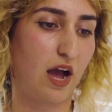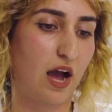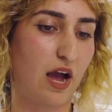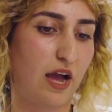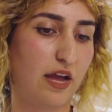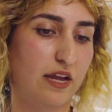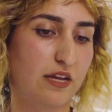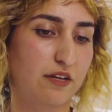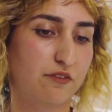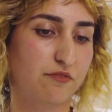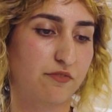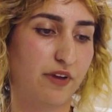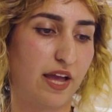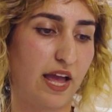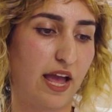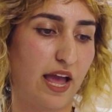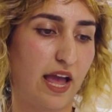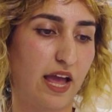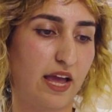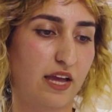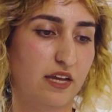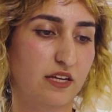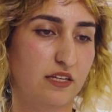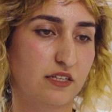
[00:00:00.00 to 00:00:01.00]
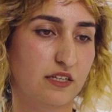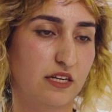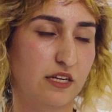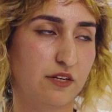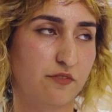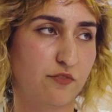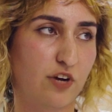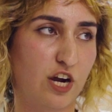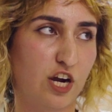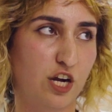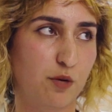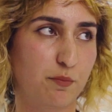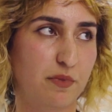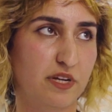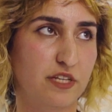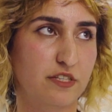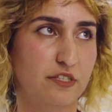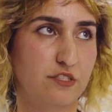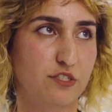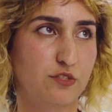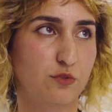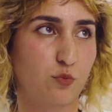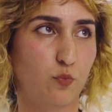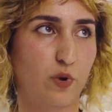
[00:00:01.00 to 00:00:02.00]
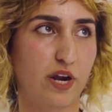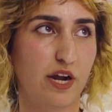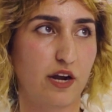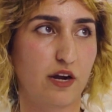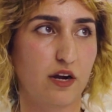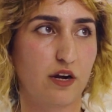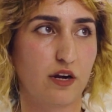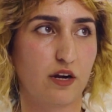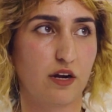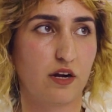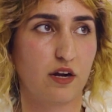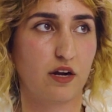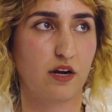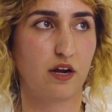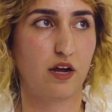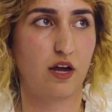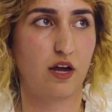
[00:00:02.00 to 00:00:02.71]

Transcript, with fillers: I've had environments where